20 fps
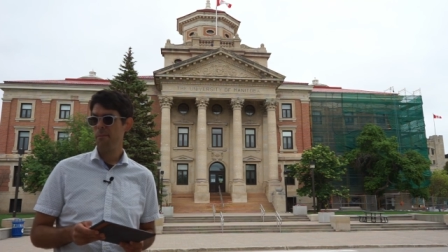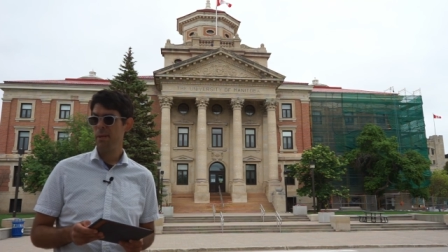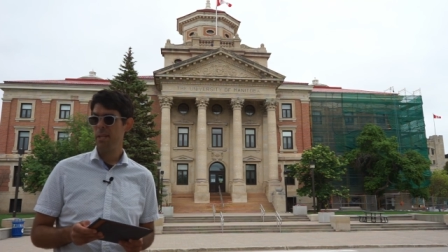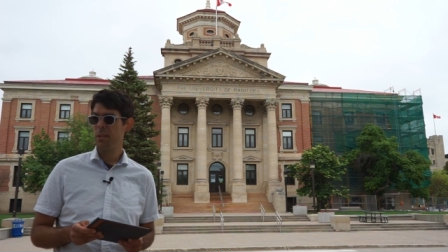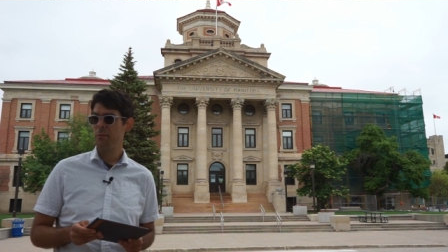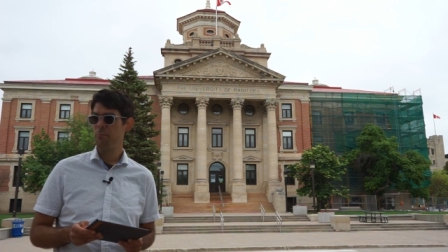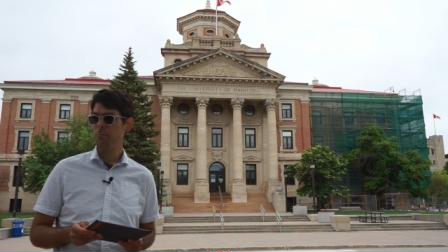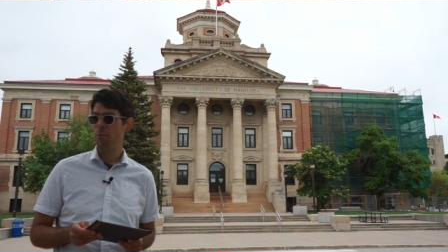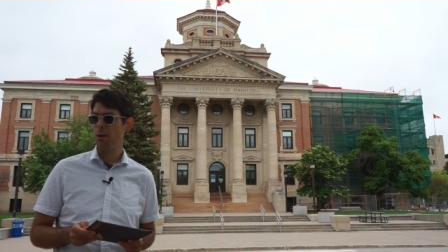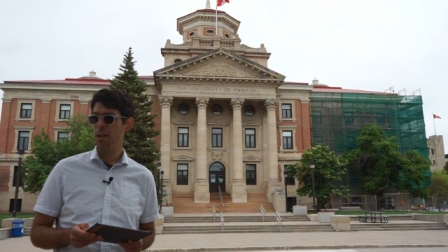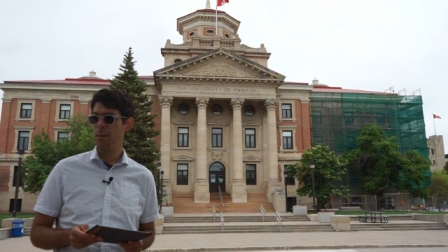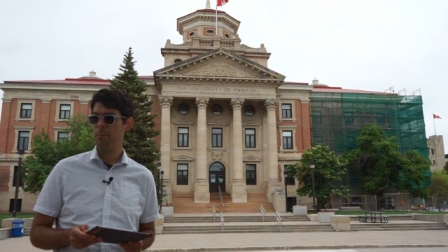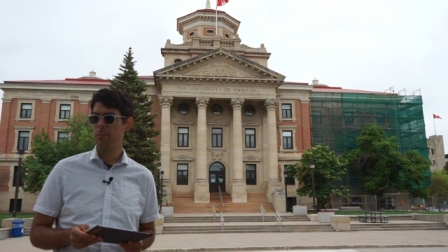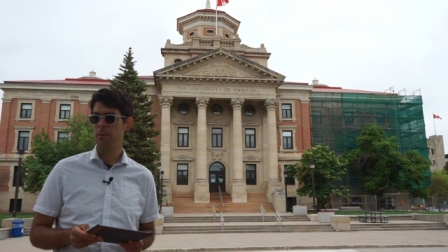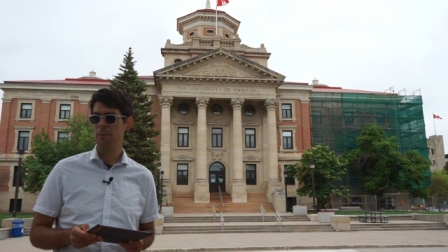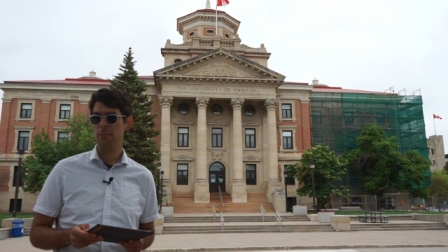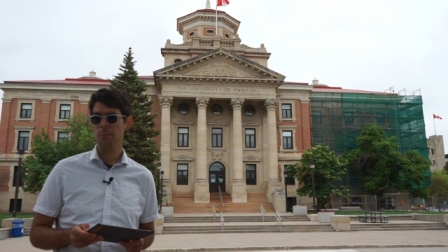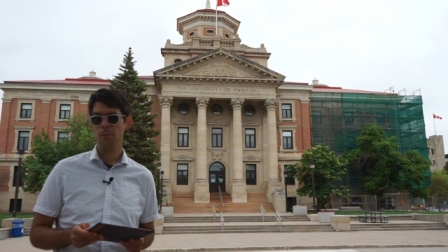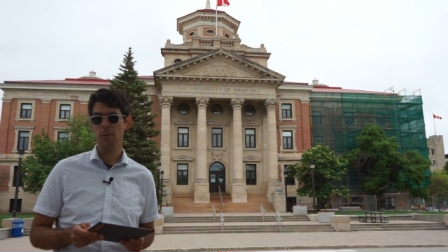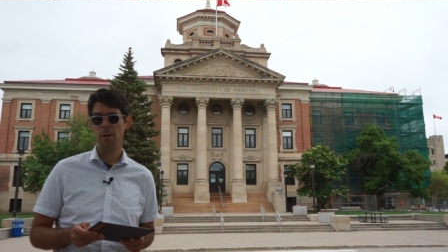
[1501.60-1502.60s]
be well
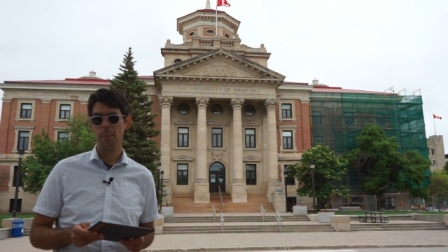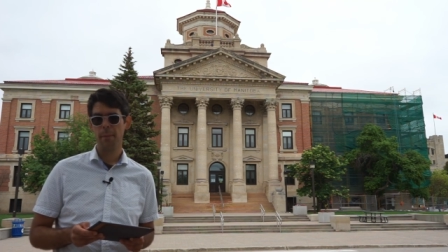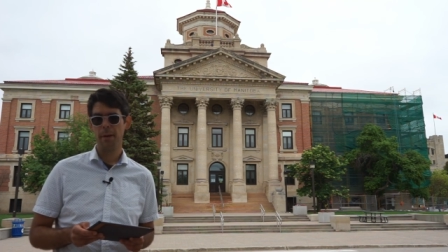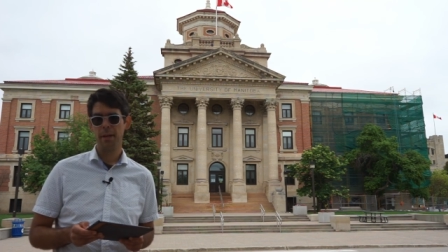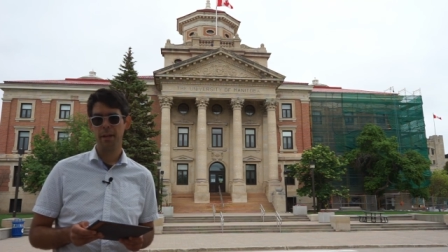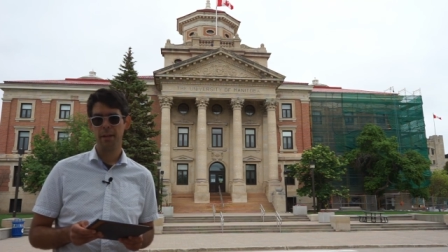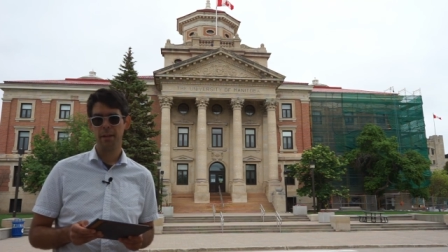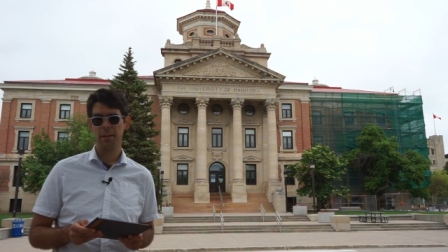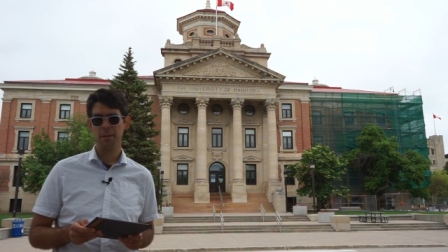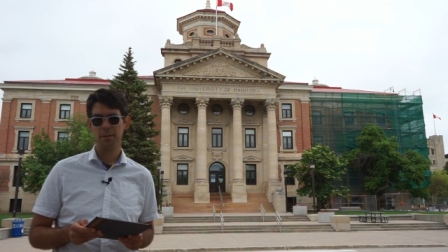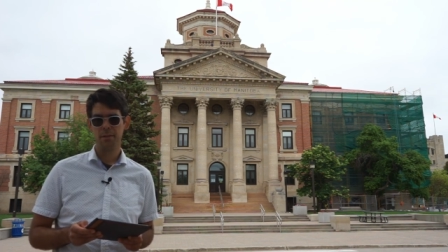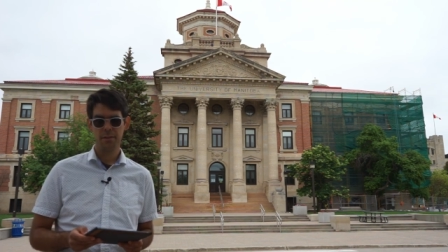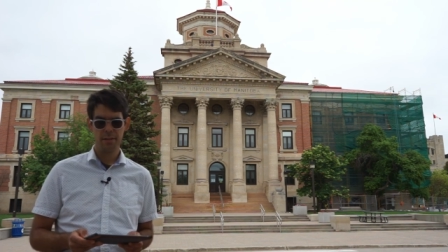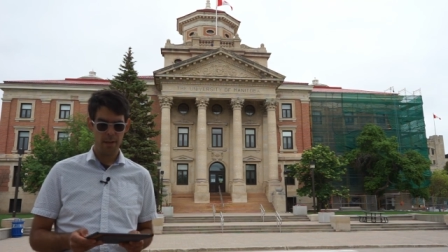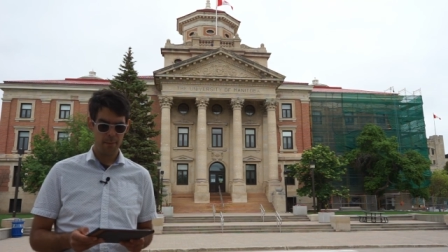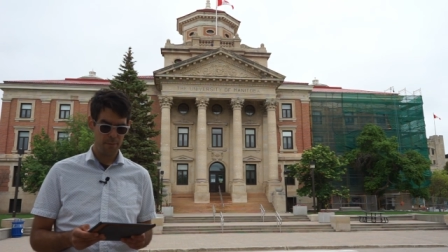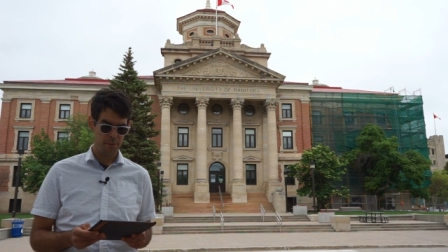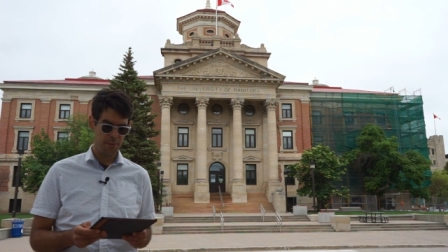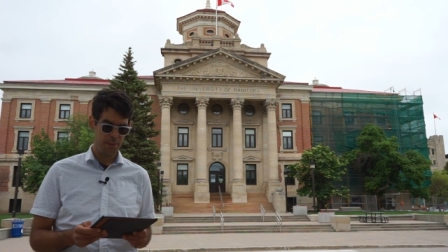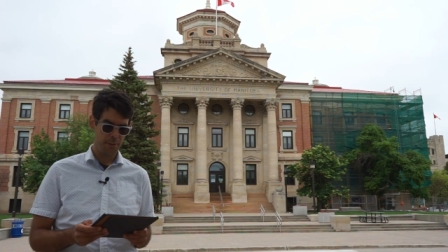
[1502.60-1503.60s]
performing in
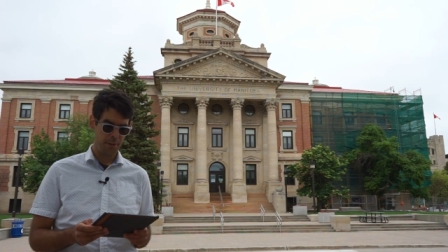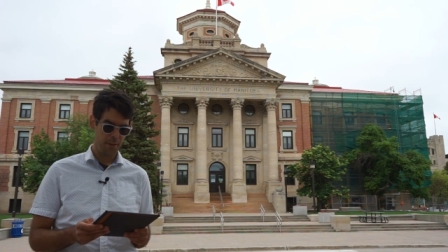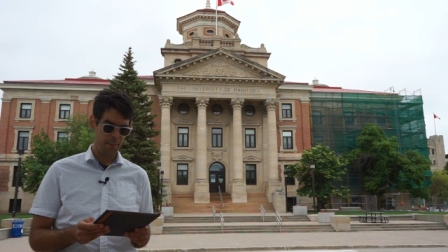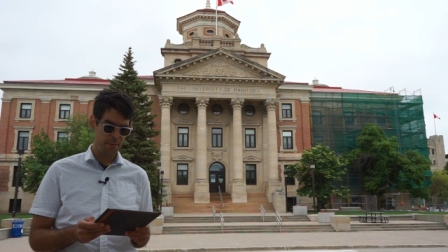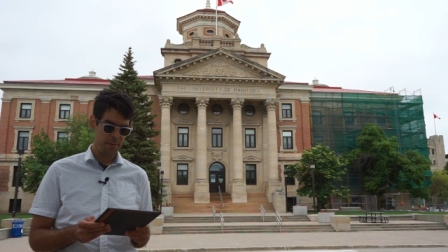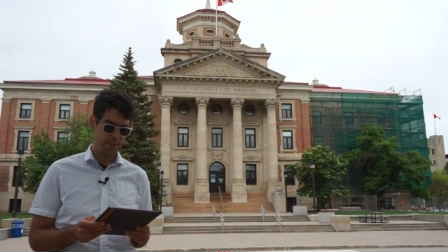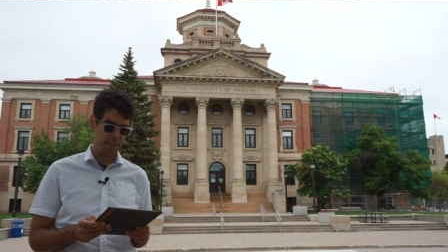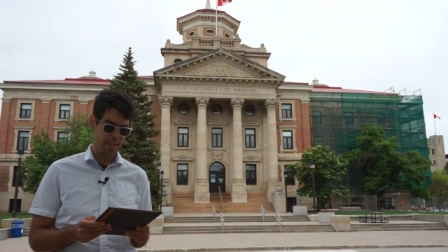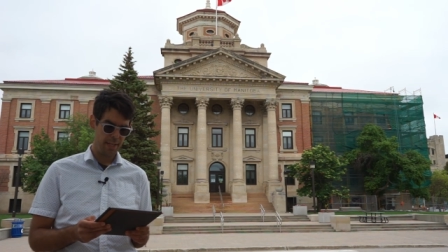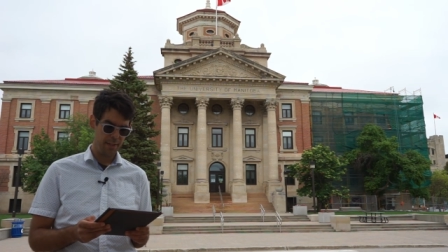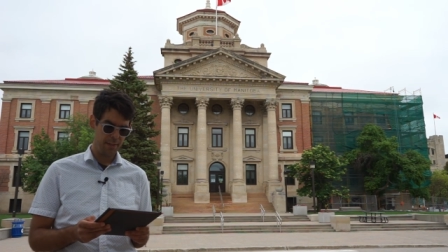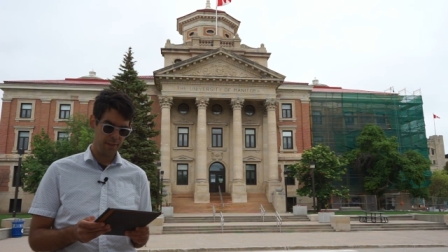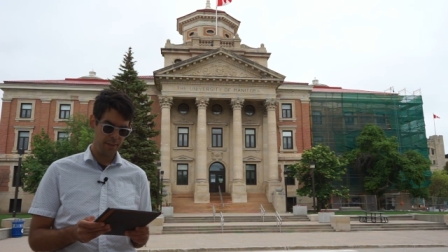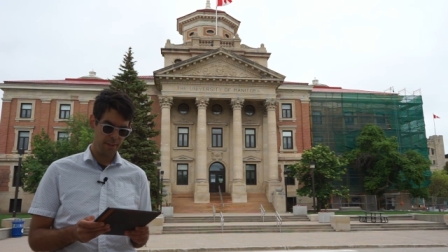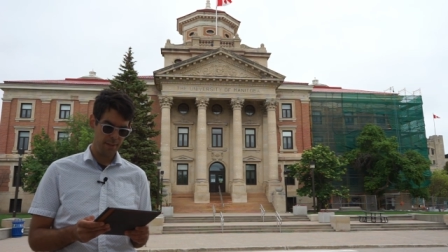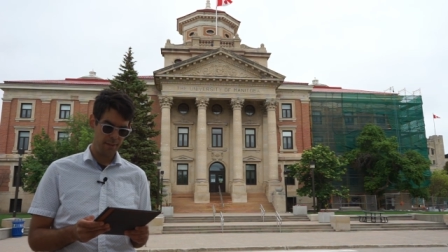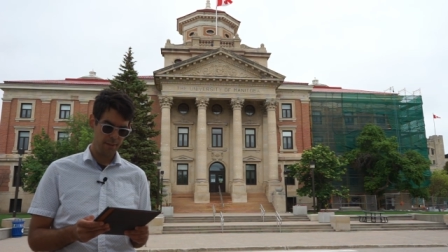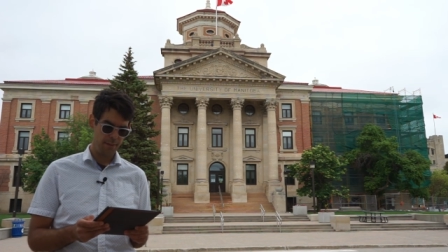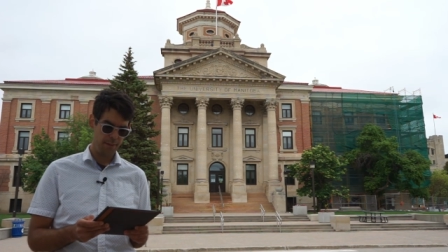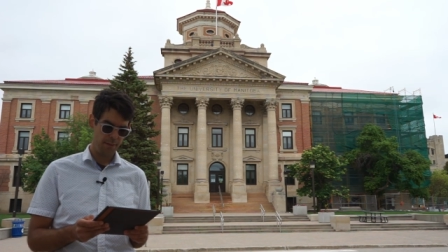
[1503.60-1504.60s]
some
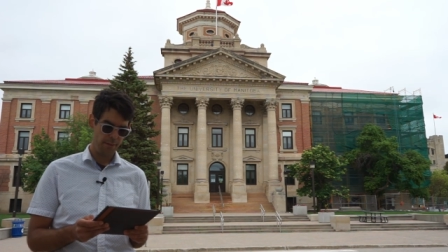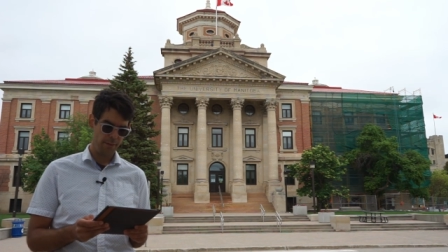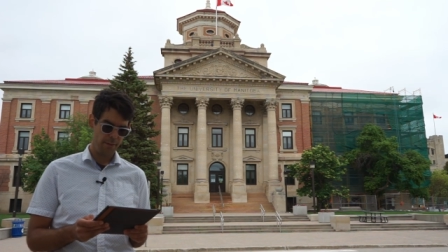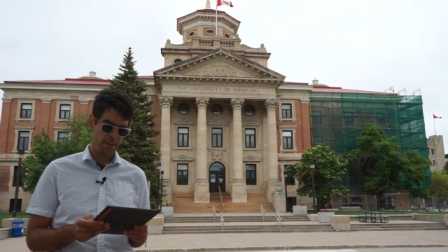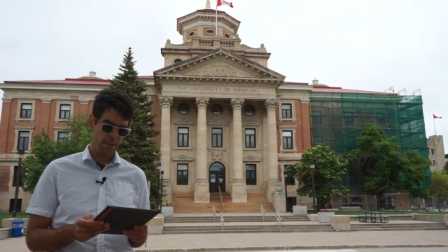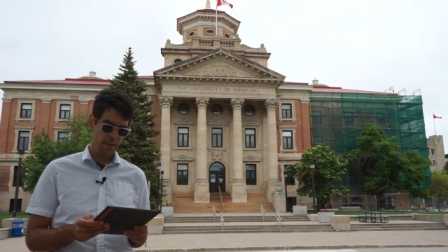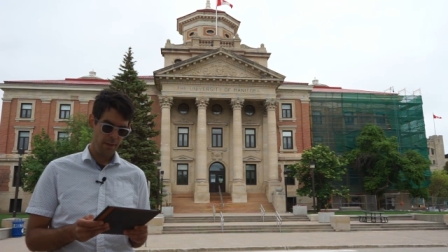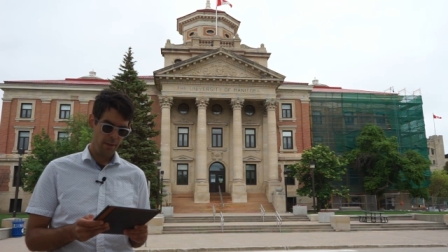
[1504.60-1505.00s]
circumstances.